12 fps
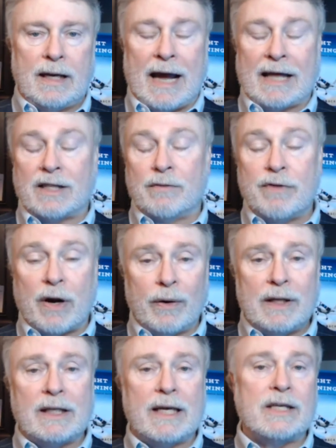At the
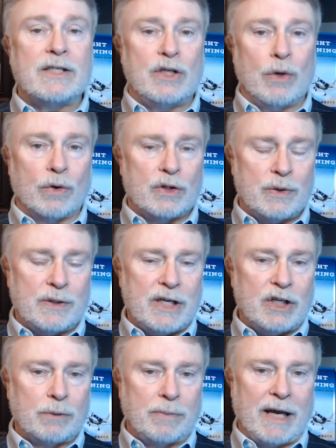very least, your
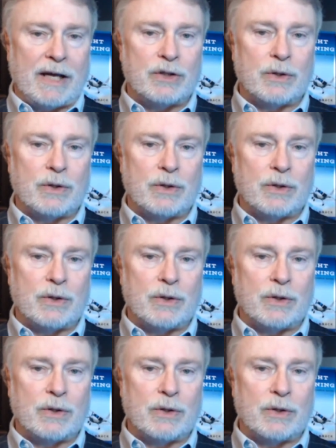strategic plan